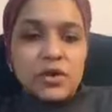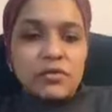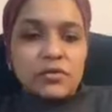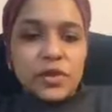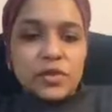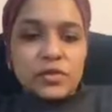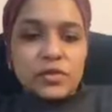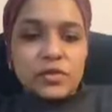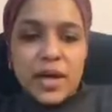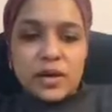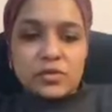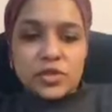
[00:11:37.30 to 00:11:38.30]
of those,
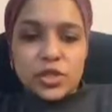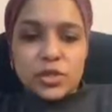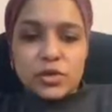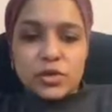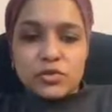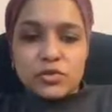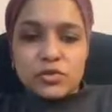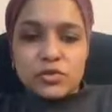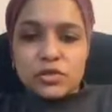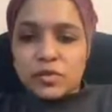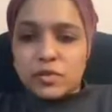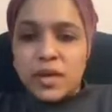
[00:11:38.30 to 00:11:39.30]
about 200 of
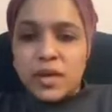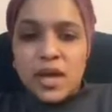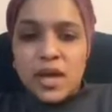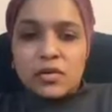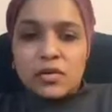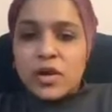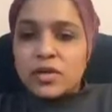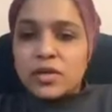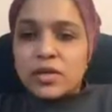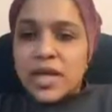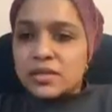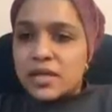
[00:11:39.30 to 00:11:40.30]
them not only had
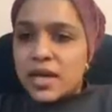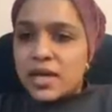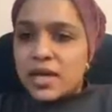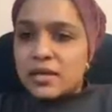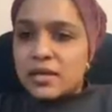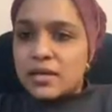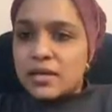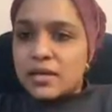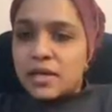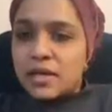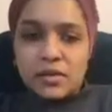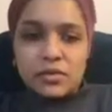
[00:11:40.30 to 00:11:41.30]
a
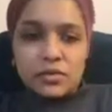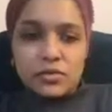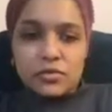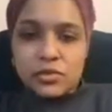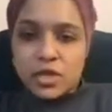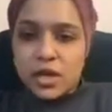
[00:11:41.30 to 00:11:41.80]
histopathological